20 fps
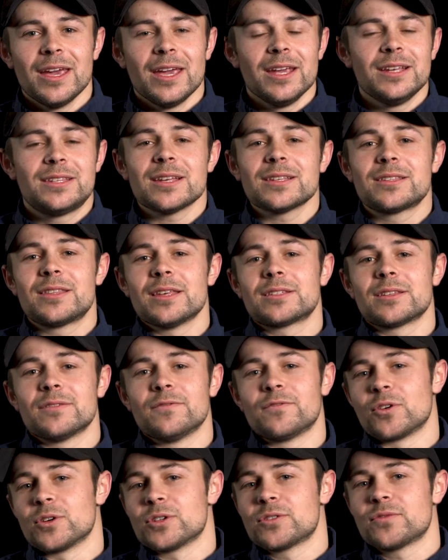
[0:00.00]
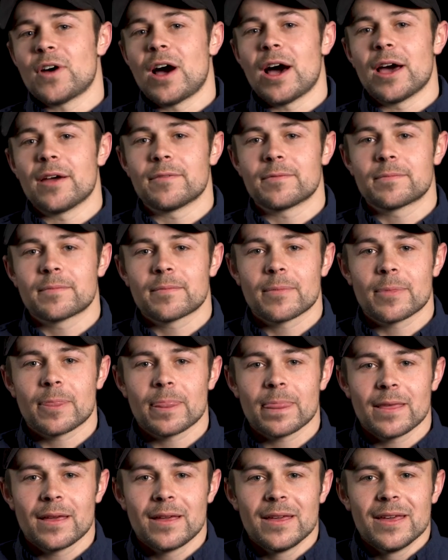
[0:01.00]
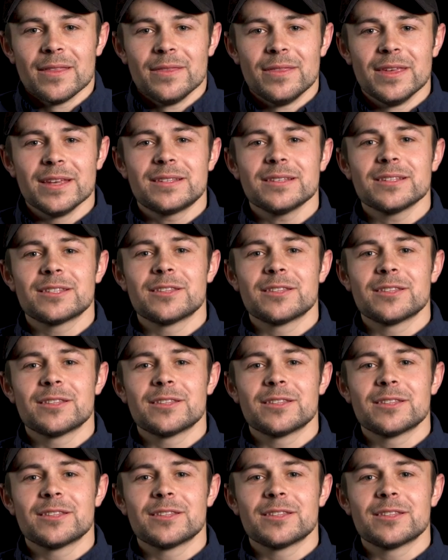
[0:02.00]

He says this in verse 5. This